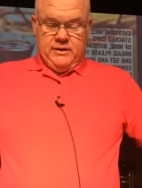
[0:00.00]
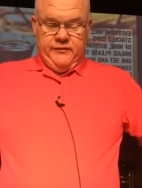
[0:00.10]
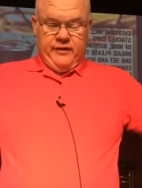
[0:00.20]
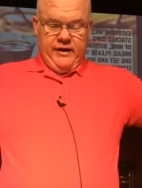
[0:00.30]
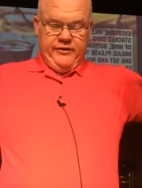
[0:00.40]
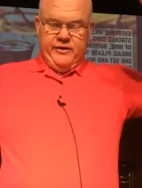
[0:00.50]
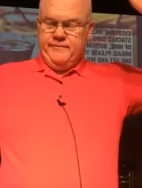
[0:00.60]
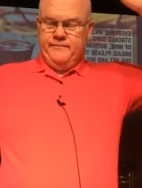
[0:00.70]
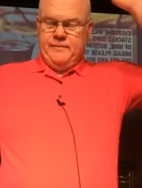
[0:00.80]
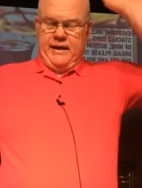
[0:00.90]

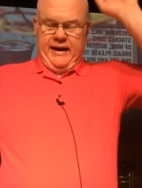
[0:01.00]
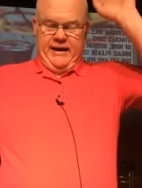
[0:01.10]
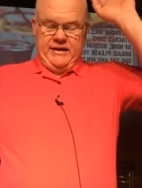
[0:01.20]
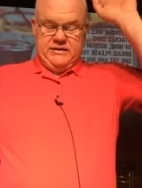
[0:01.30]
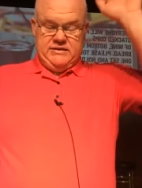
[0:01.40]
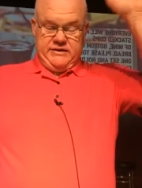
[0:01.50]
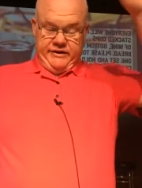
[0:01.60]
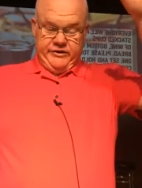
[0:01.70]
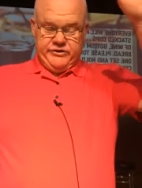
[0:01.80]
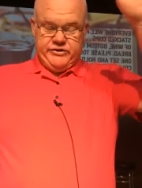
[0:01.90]
Father, as
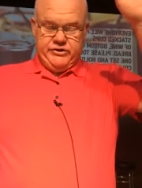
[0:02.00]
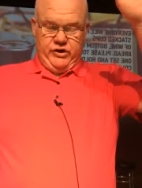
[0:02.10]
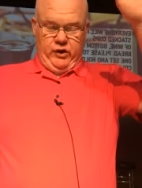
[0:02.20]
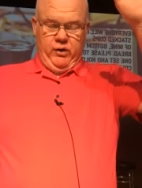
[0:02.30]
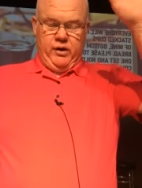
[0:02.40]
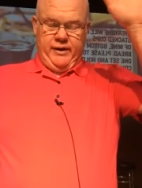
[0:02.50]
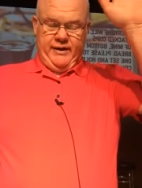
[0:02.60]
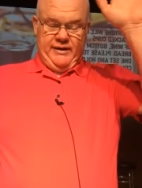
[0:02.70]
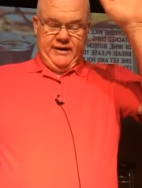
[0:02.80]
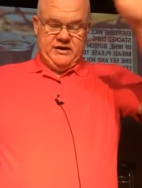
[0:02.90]
sinners who are
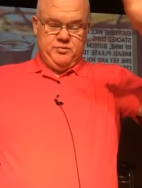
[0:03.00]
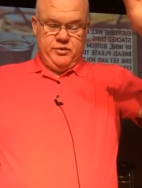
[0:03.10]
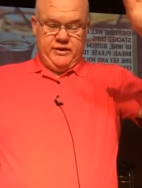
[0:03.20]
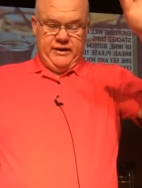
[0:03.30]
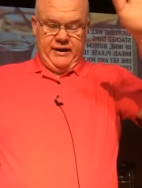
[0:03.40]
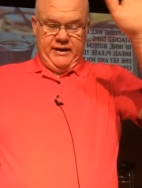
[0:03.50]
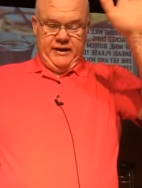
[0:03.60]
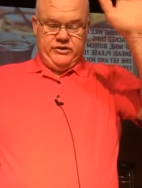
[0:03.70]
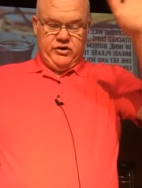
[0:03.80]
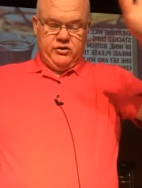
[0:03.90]
in desperate and
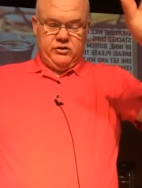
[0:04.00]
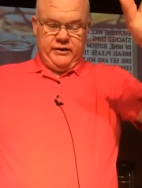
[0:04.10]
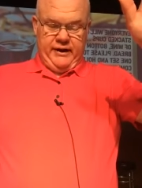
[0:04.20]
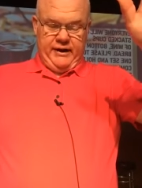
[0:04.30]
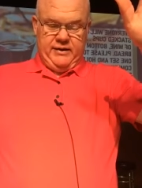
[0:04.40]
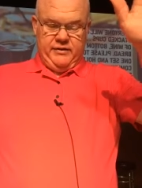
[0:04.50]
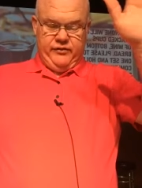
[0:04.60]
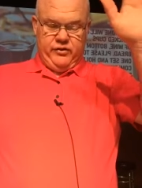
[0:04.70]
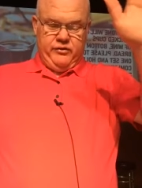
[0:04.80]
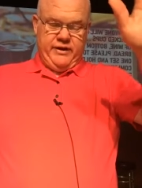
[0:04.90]
eternal need of
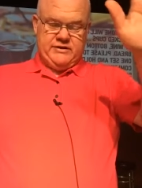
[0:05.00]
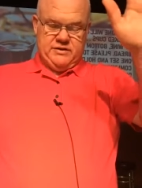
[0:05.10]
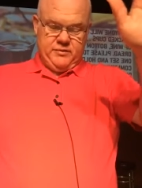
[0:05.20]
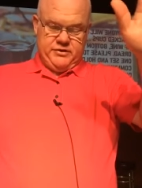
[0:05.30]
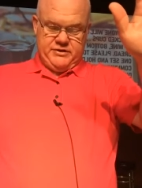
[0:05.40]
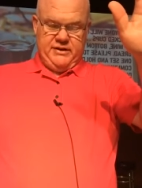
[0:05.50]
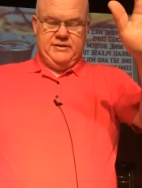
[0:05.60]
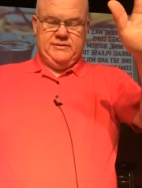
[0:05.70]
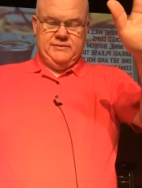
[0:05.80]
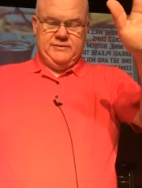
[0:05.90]
your grace and mercy,
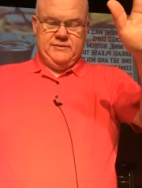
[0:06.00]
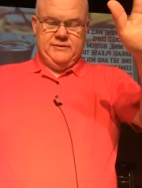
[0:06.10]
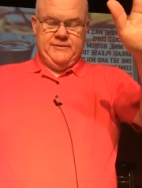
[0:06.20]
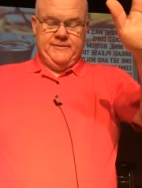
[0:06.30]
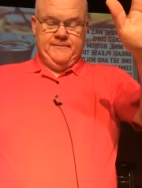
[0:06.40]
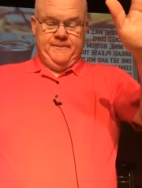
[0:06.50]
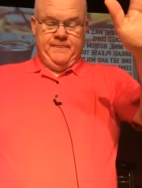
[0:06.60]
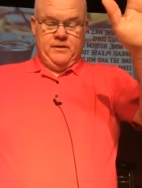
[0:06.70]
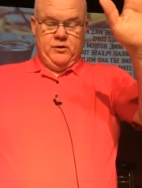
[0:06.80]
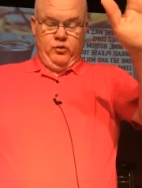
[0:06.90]

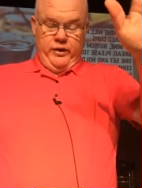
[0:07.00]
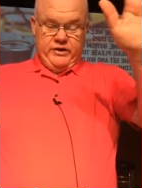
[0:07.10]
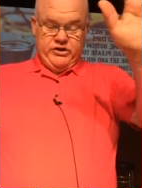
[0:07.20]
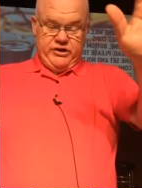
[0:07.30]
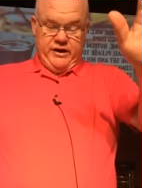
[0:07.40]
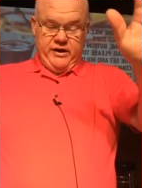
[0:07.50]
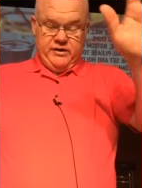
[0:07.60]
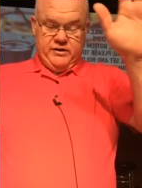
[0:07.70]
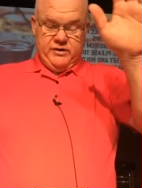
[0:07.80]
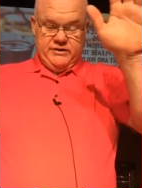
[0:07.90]
we
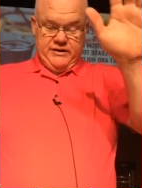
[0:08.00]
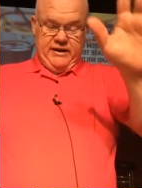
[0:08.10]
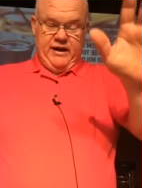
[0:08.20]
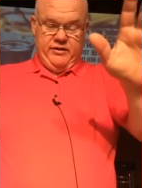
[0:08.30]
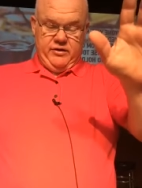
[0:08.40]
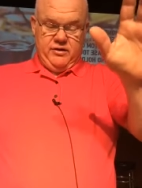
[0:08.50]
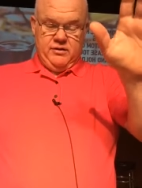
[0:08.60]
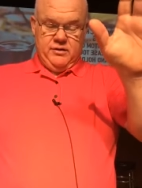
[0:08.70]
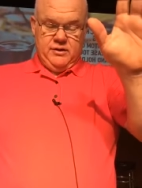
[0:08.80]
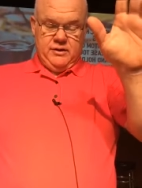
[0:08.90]
share
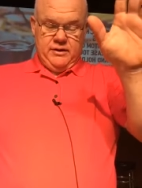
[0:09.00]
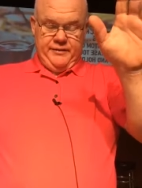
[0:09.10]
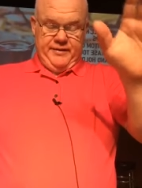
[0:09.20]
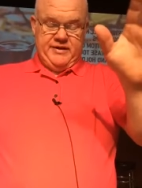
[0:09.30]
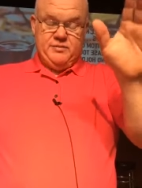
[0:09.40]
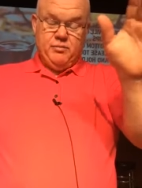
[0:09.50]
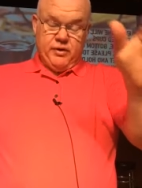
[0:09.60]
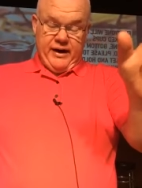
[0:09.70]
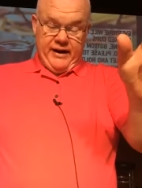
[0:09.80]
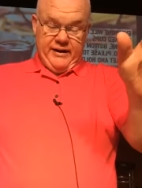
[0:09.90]
together this
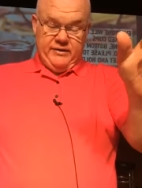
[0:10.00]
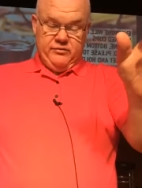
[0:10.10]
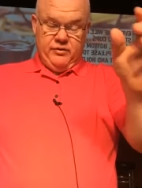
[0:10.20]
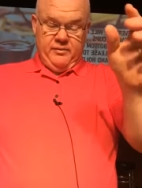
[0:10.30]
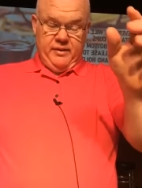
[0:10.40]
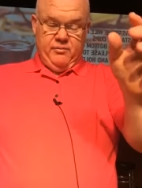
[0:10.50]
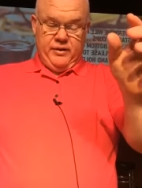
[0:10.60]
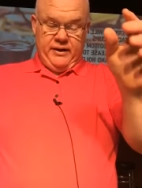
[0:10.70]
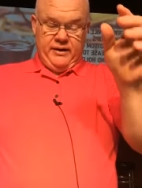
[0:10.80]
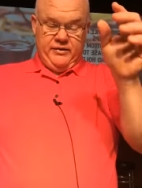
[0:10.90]
bread,
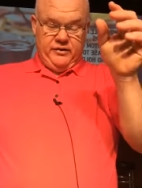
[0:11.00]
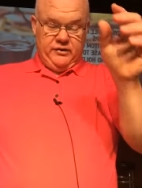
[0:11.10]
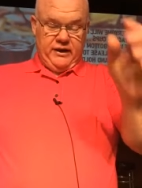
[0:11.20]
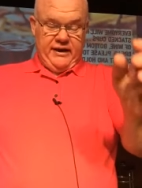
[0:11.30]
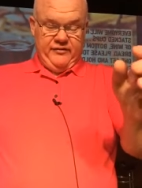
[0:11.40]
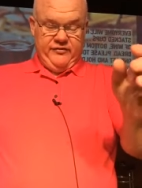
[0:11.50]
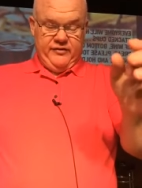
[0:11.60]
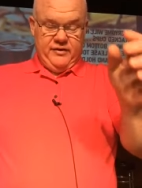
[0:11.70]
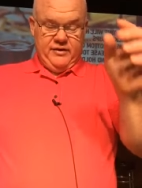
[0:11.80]
remembering the life